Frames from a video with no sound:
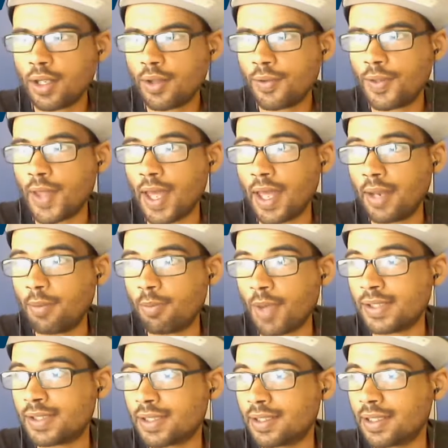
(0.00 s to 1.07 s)
that
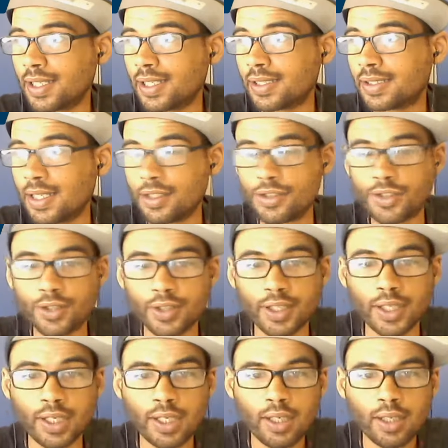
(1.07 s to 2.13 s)
basically,
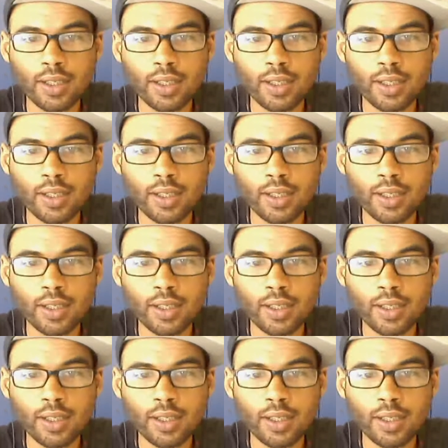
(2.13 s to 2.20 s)
essentially,